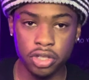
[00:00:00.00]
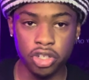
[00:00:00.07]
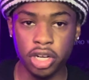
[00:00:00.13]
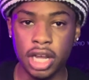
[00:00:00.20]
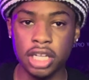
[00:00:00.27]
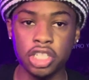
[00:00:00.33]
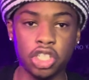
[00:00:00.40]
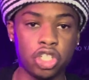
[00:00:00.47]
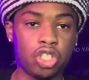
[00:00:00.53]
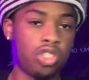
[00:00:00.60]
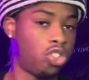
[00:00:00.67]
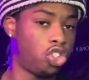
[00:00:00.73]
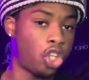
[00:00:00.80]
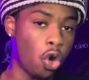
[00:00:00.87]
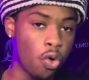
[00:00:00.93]
They're not just
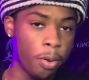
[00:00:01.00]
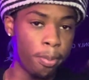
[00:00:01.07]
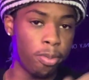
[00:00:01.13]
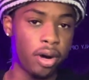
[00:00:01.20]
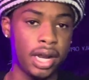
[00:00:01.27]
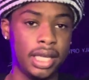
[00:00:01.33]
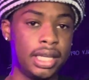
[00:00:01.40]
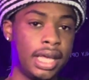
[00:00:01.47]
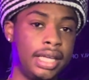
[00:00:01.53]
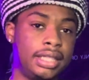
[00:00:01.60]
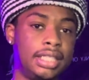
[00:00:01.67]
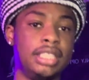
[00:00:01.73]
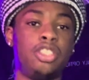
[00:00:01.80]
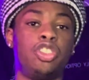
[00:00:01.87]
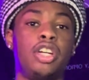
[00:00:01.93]
throwing bread like
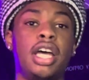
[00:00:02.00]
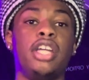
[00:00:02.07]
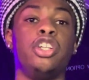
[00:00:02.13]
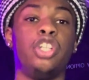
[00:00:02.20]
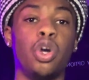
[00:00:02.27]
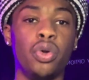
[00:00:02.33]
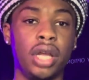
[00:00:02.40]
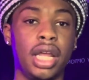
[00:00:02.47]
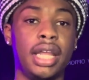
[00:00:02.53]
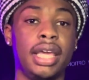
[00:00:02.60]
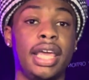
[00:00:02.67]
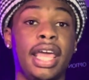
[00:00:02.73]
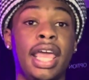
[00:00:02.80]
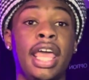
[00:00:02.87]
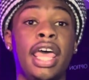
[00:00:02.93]
this. They're not donating
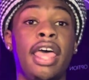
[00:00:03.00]
it.